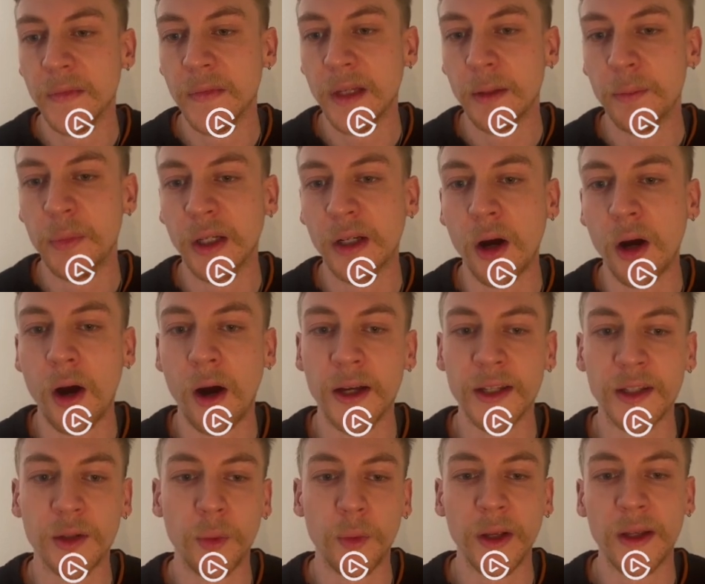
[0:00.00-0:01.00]

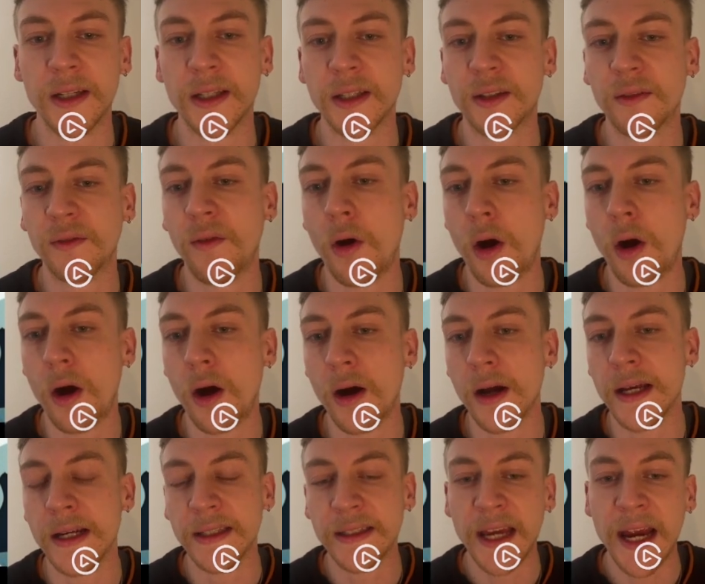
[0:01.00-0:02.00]
because with his 4
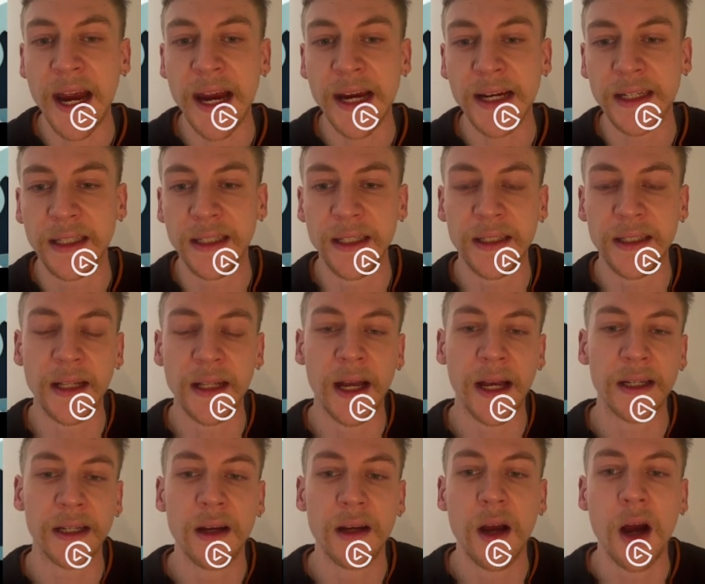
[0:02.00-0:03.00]
attack, he's
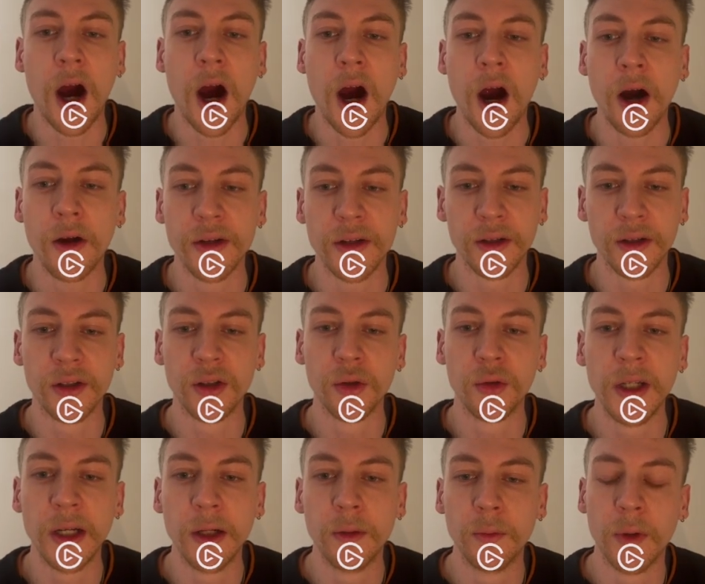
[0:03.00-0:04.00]
like harder to
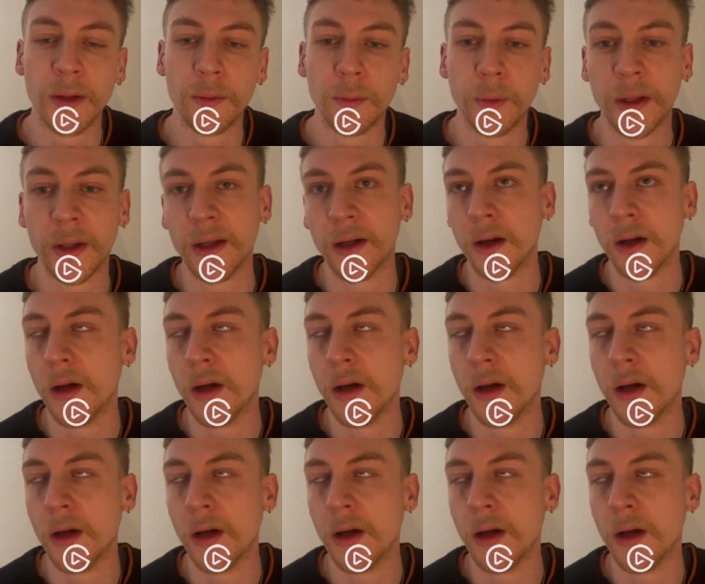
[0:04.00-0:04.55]
deal with a